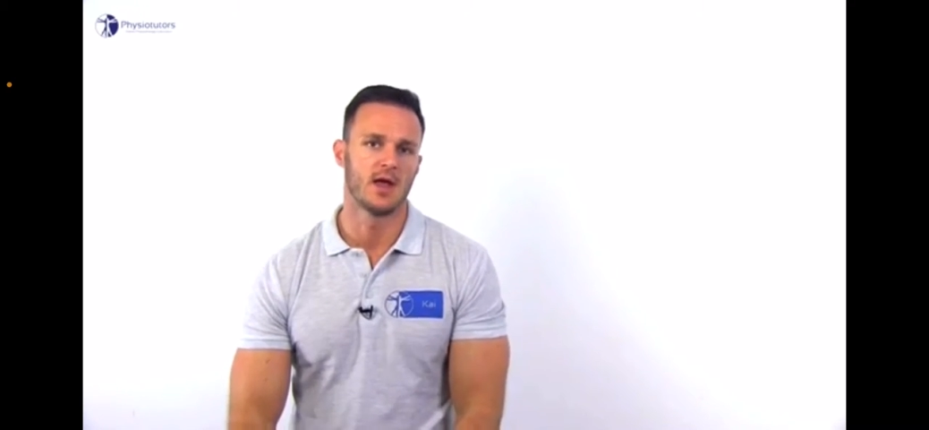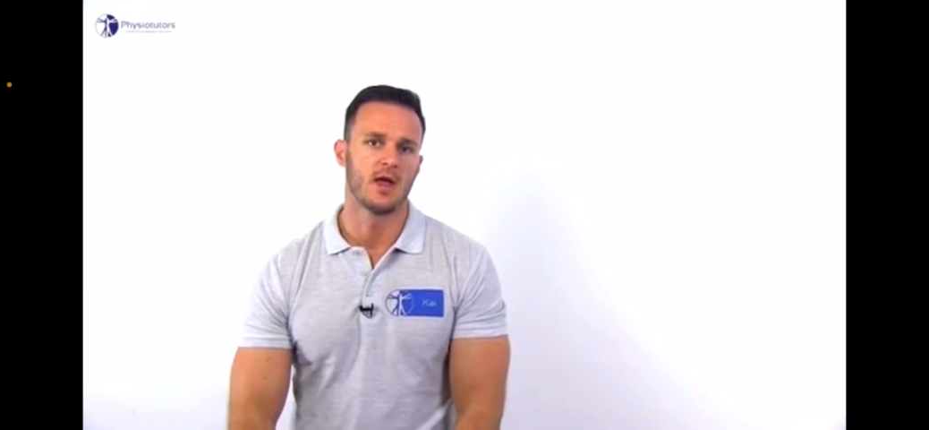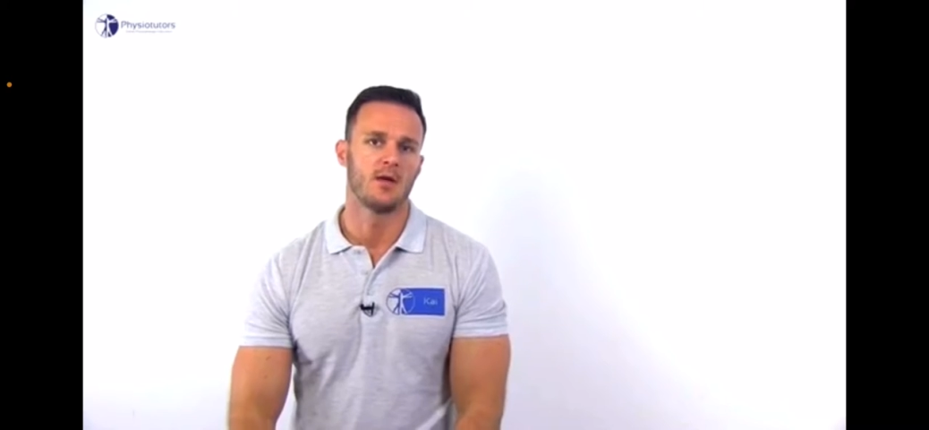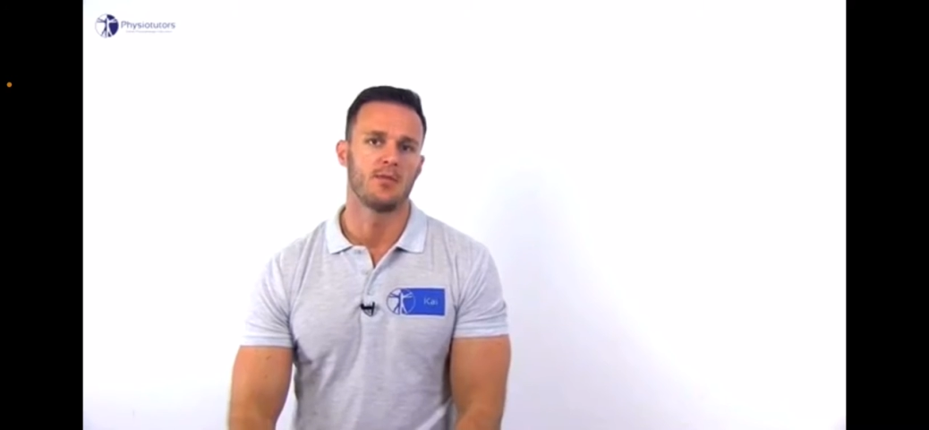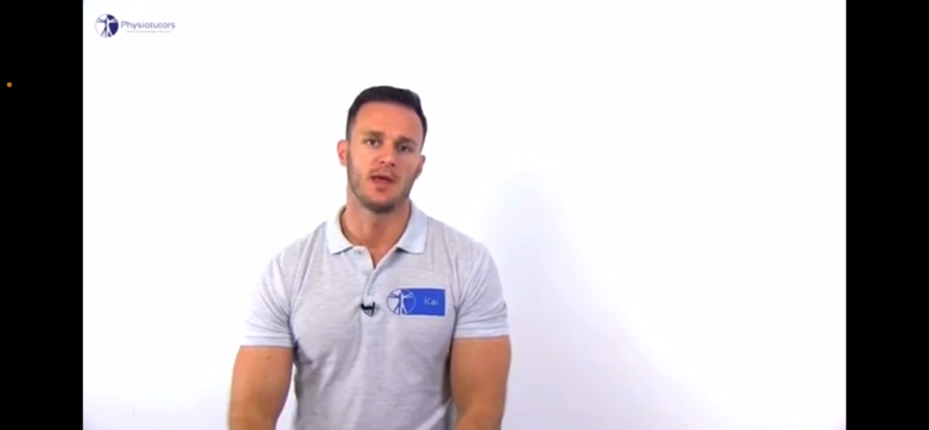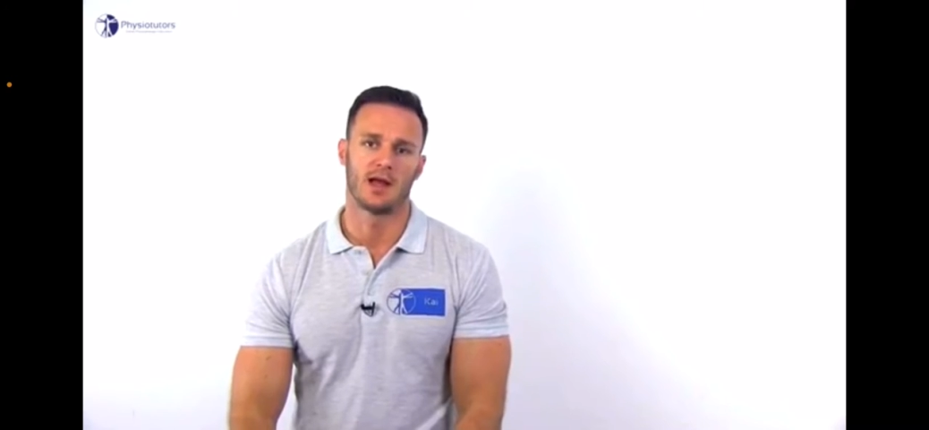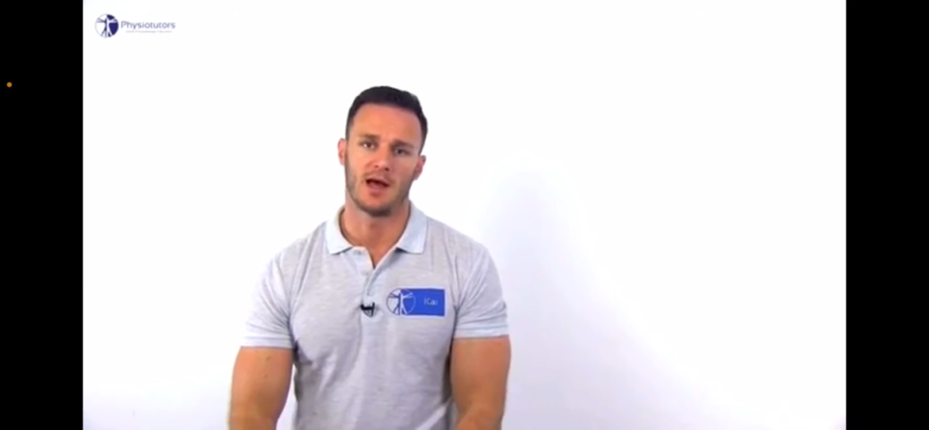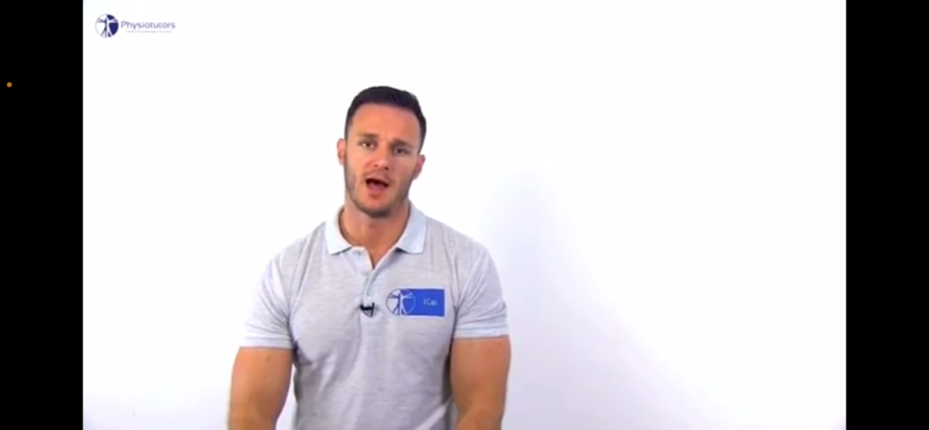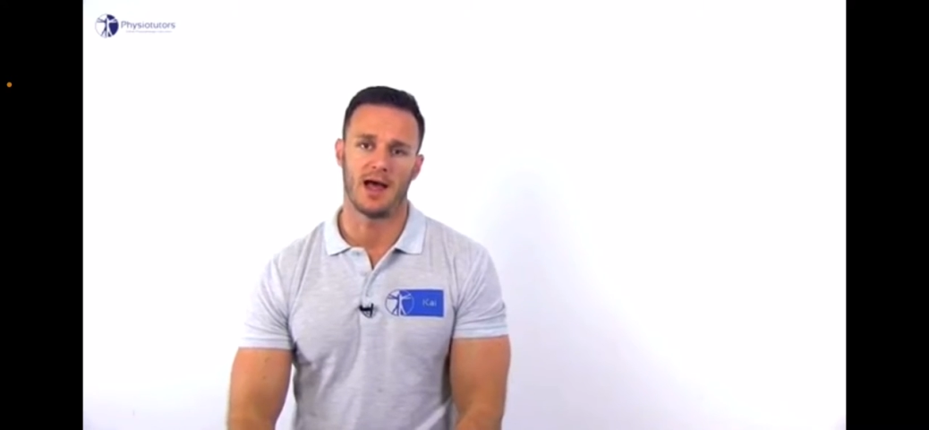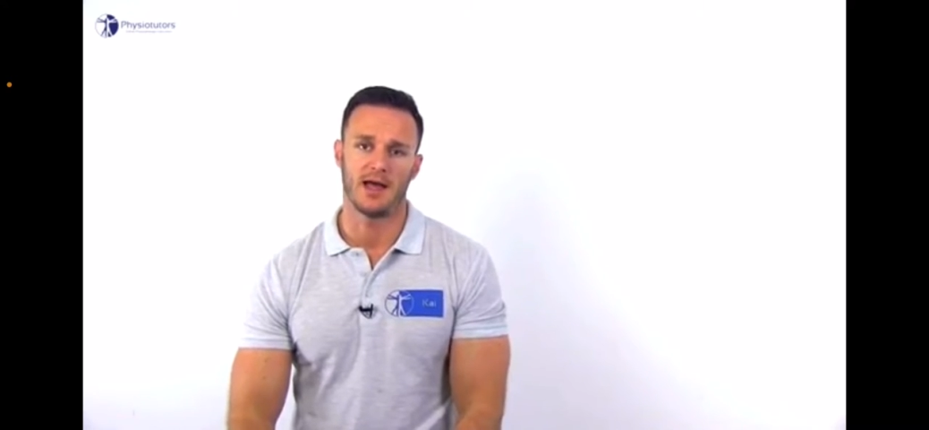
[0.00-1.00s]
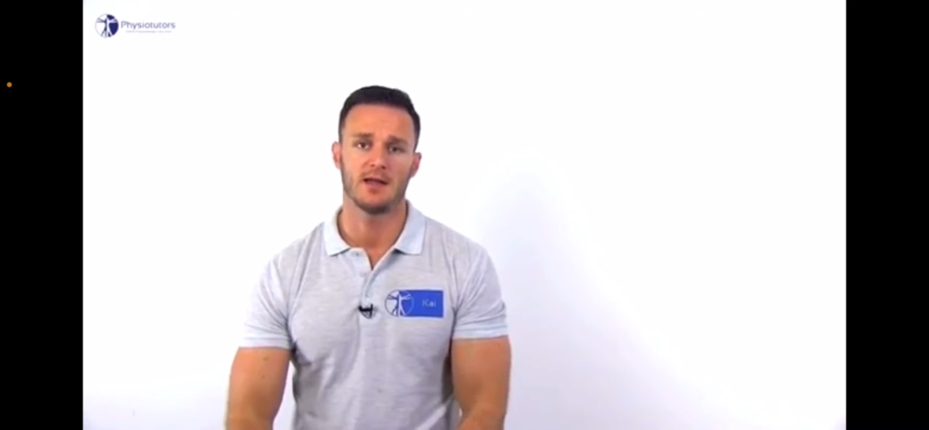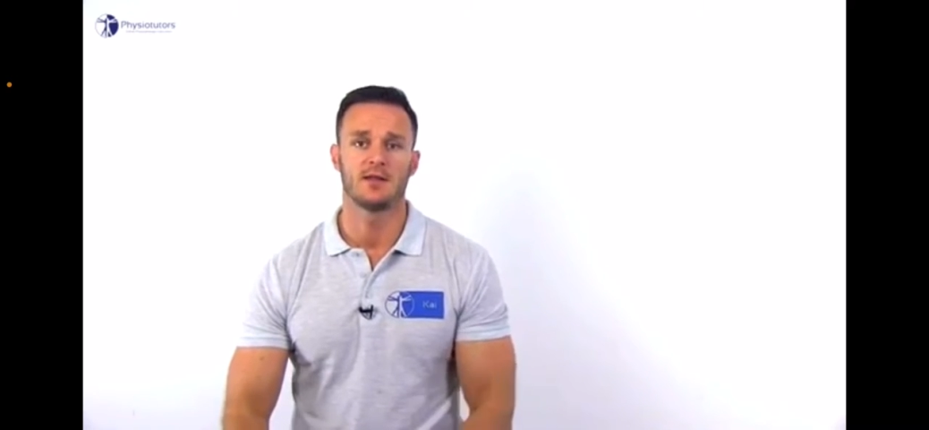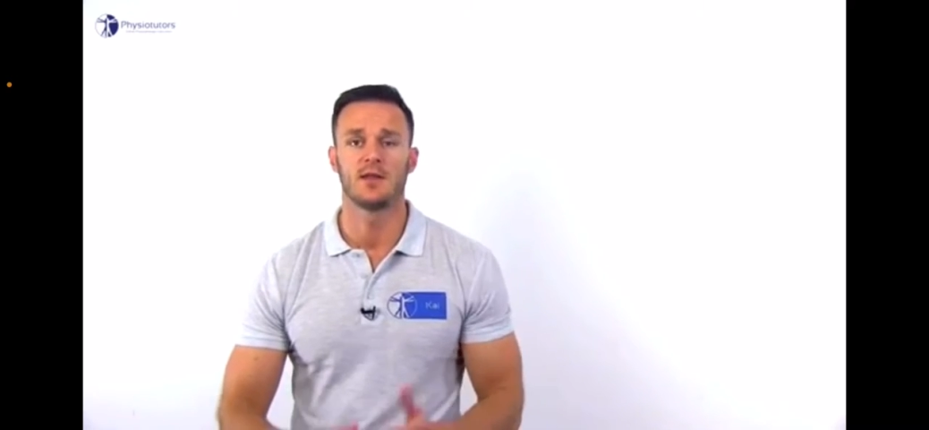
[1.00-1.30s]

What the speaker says: PLRI